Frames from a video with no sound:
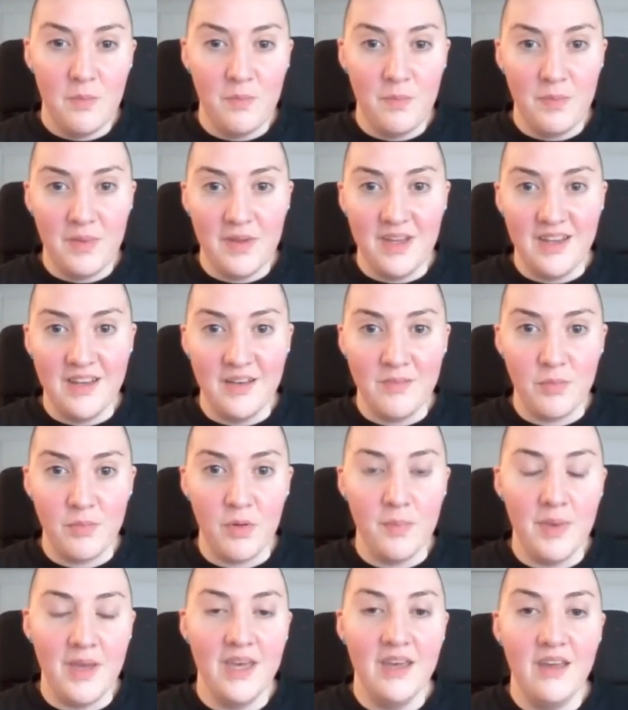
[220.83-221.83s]
been
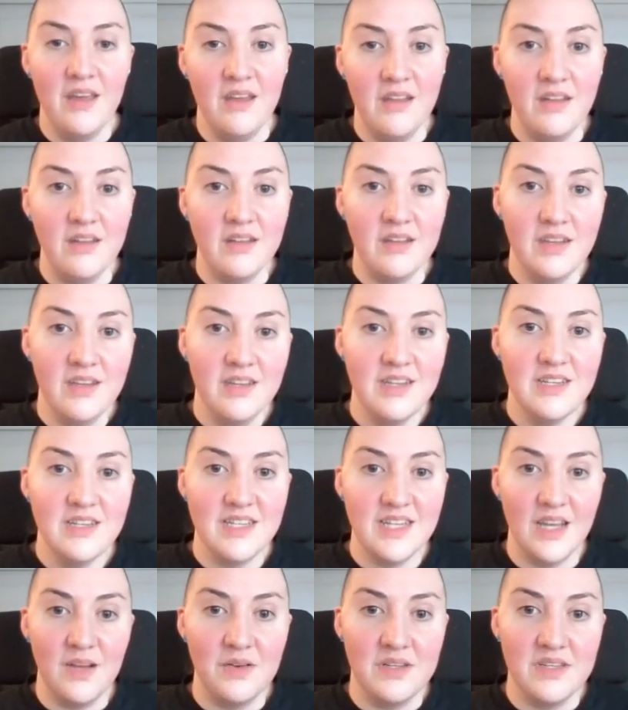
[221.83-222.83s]
propelled
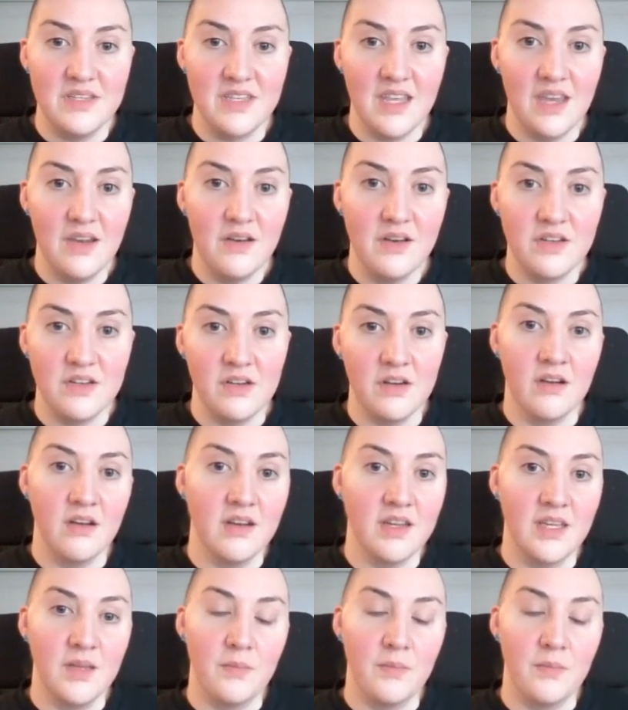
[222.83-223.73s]
down his character arc.